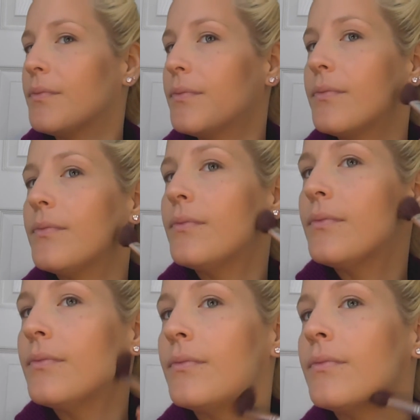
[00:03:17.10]

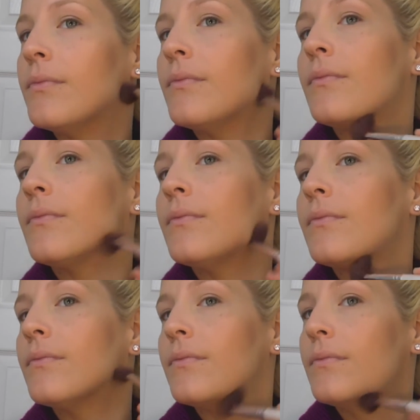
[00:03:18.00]

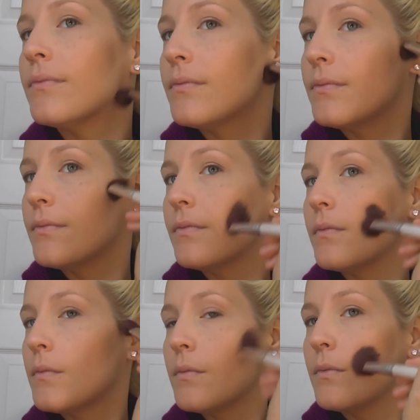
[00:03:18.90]

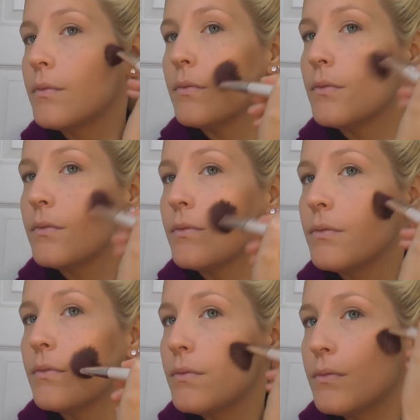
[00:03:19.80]

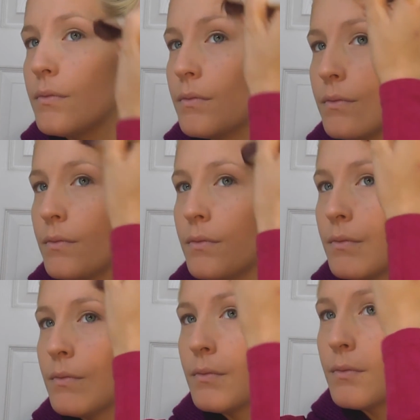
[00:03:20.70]

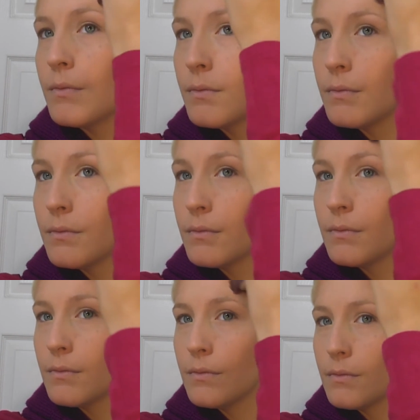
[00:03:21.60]

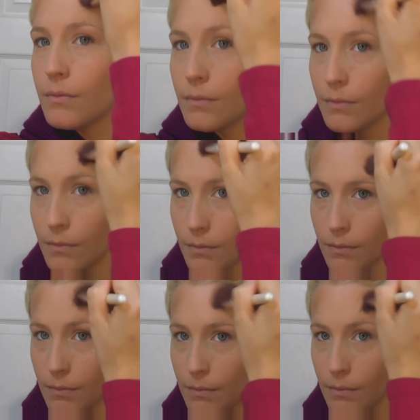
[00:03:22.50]

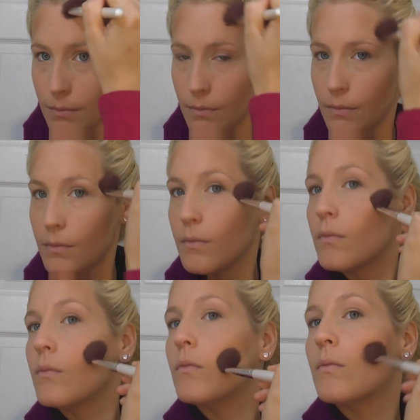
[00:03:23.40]

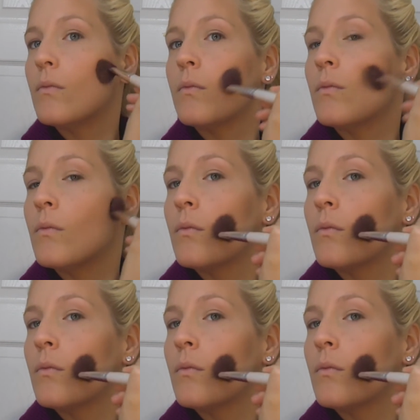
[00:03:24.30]
[no speech]